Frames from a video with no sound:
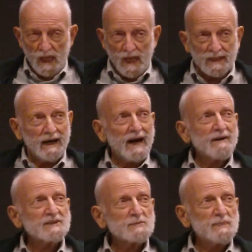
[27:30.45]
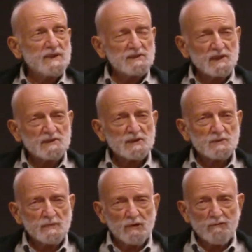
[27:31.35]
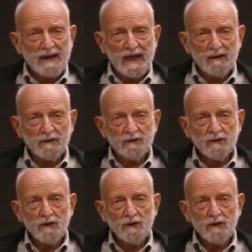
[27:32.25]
Now, our species has been around